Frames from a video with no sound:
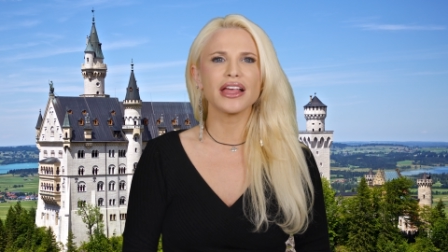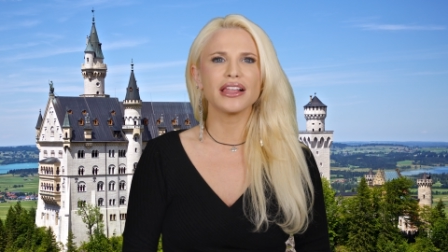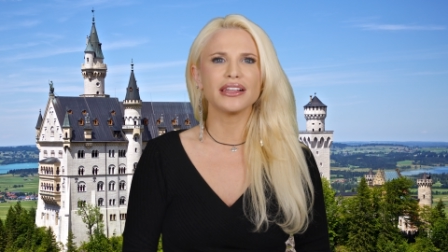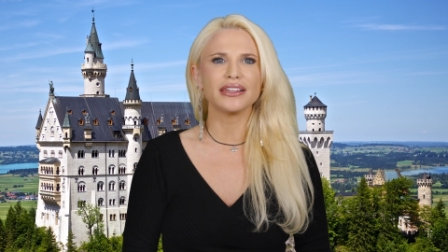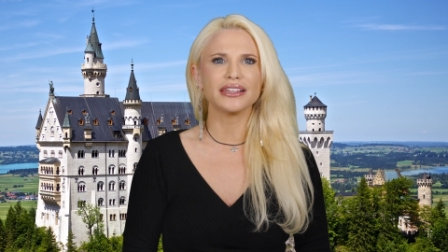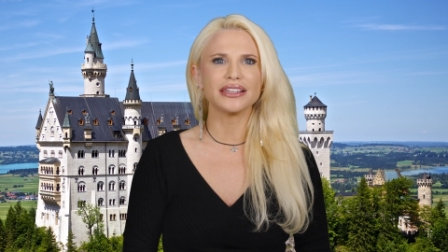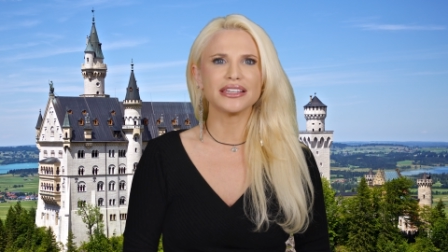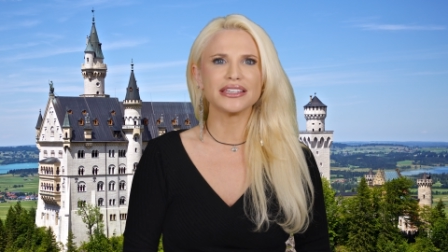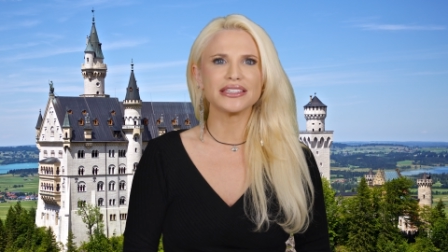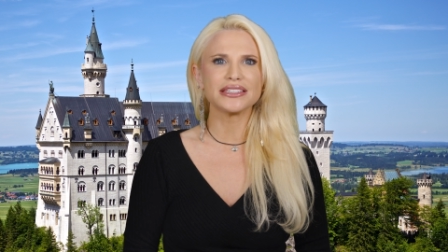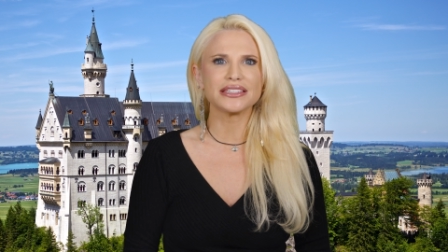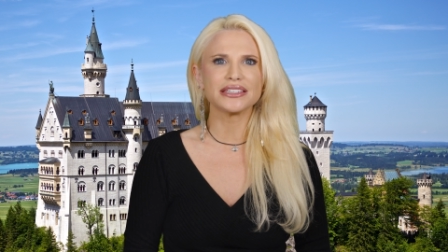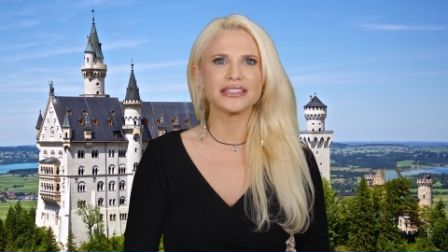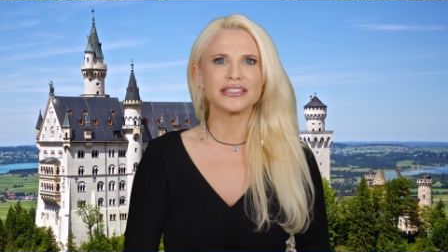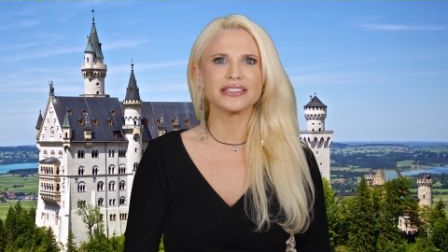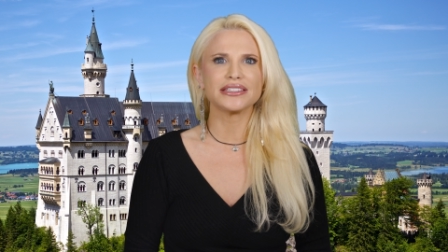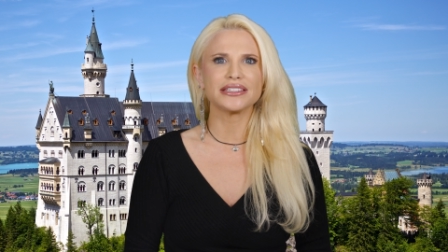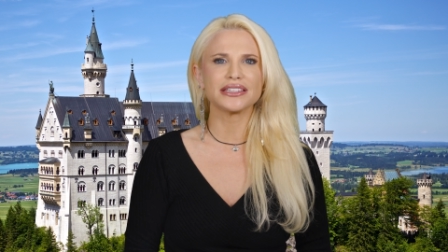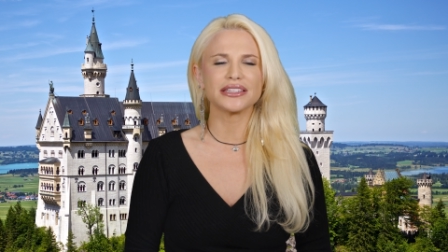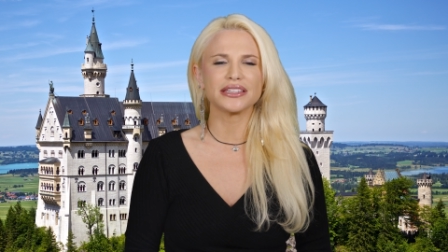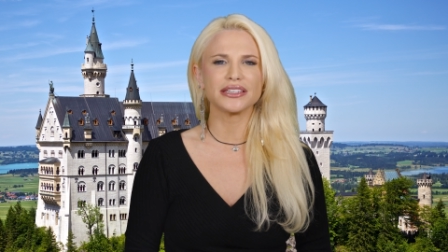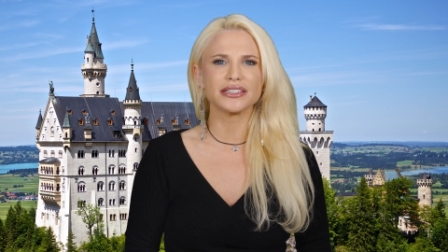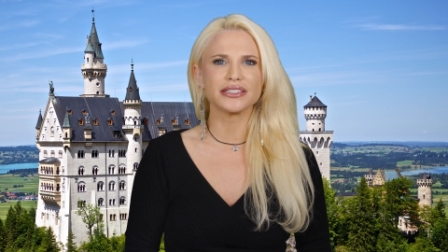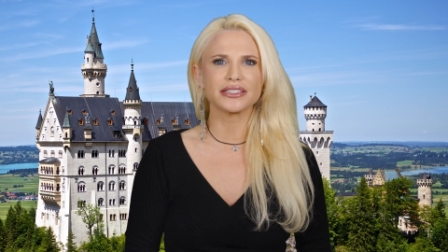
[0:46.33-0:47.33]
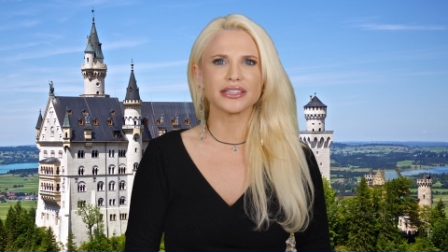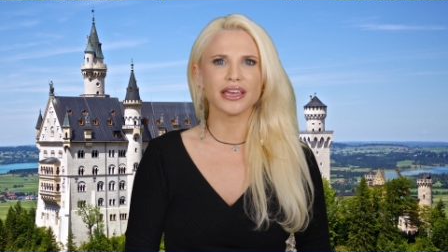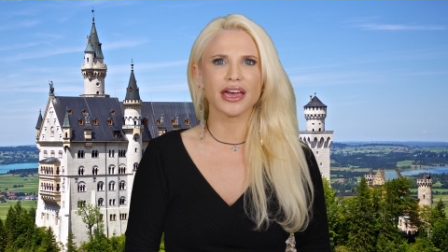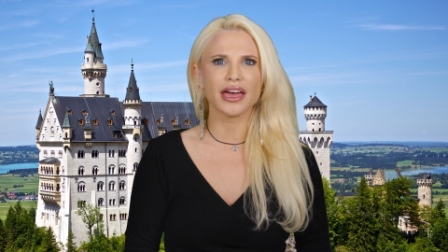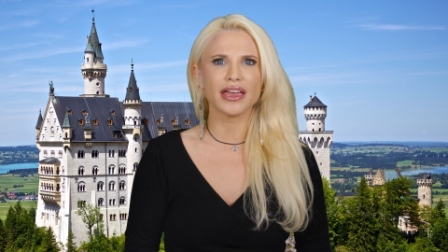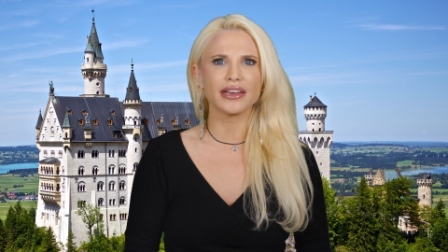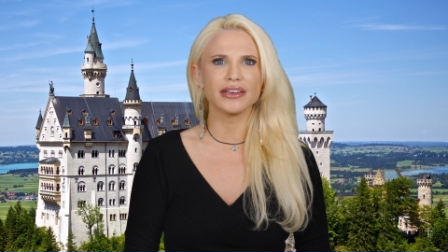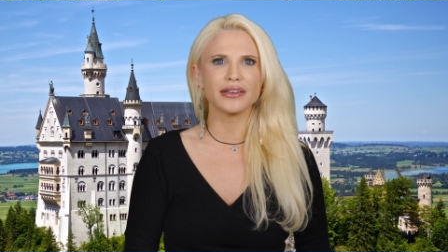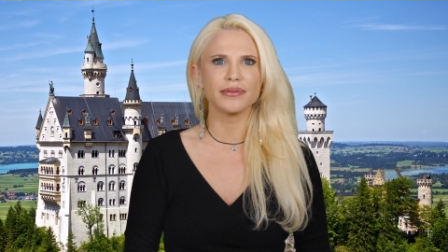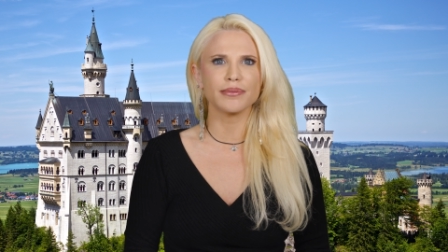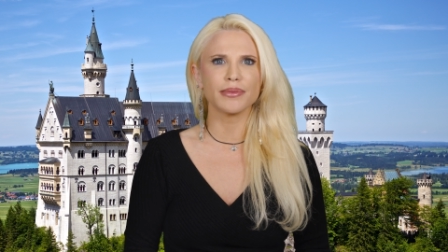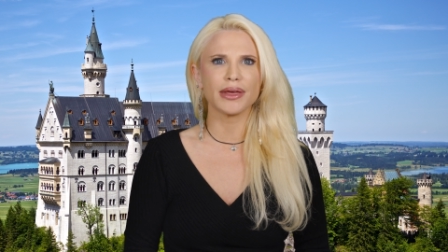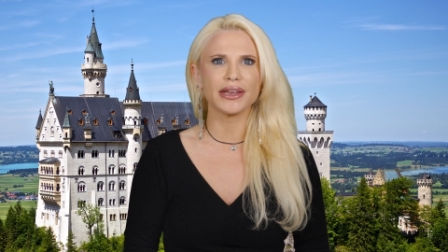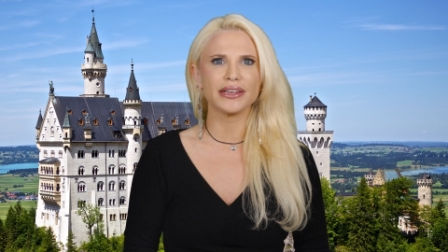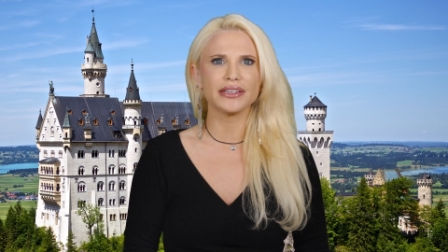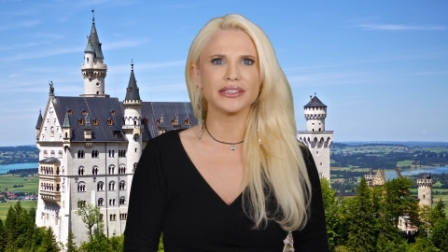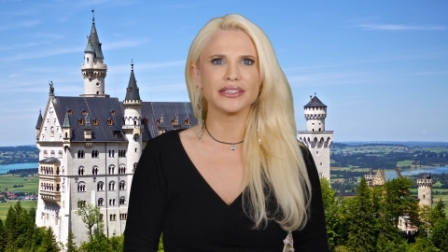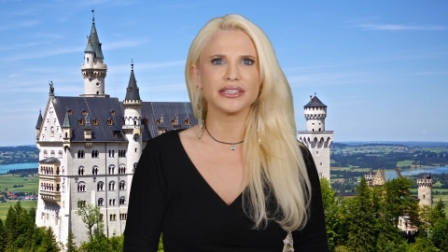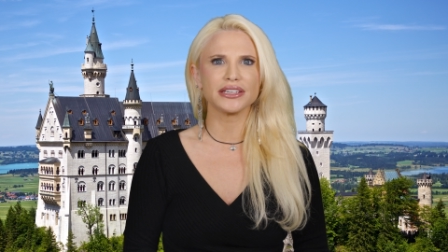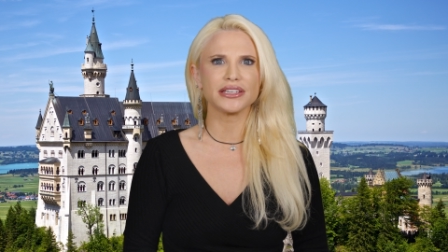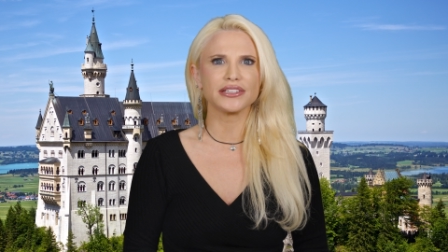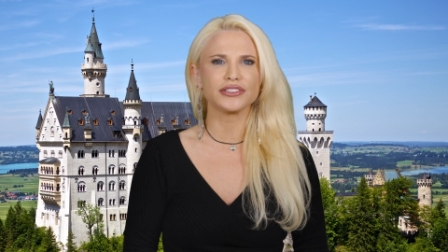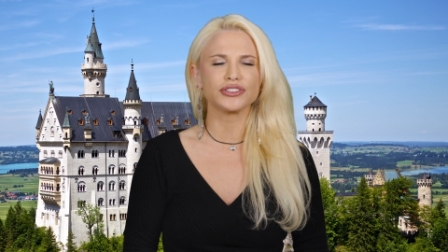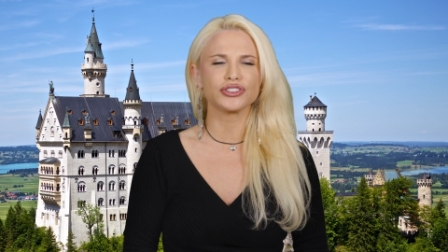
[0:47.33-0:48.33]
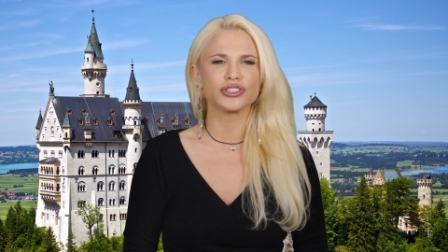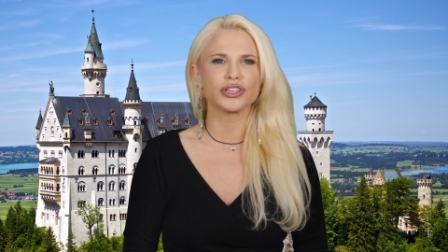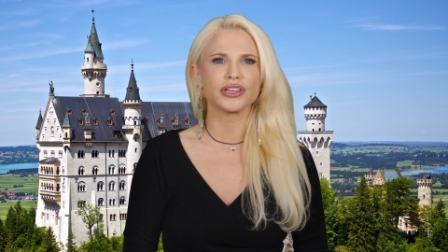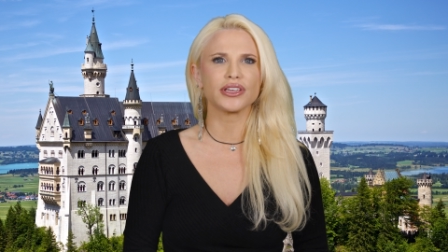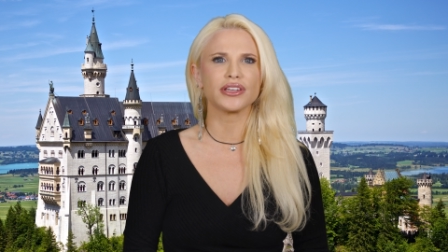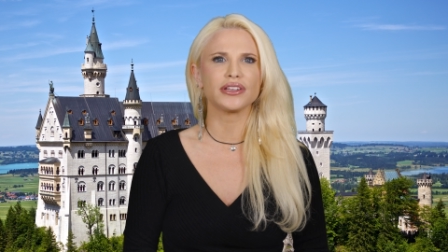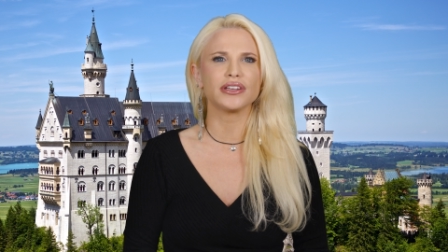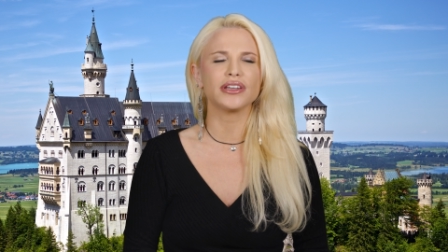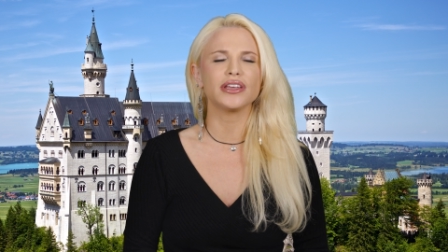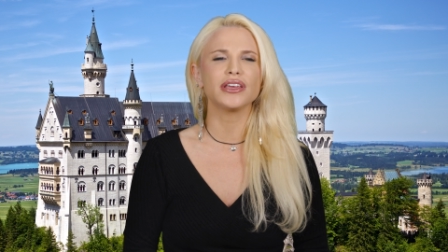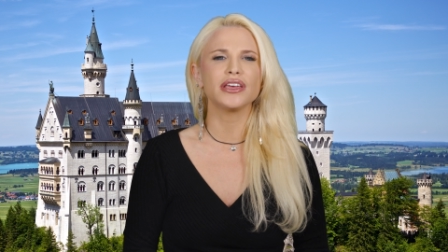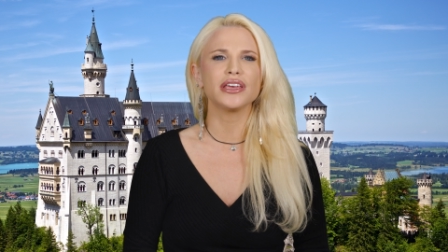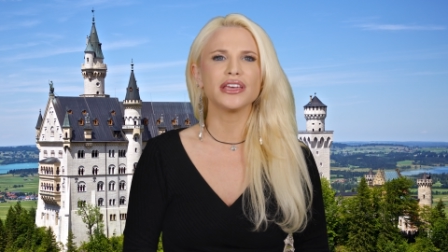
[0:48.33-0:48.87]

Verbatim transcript: Listen to this guided meditation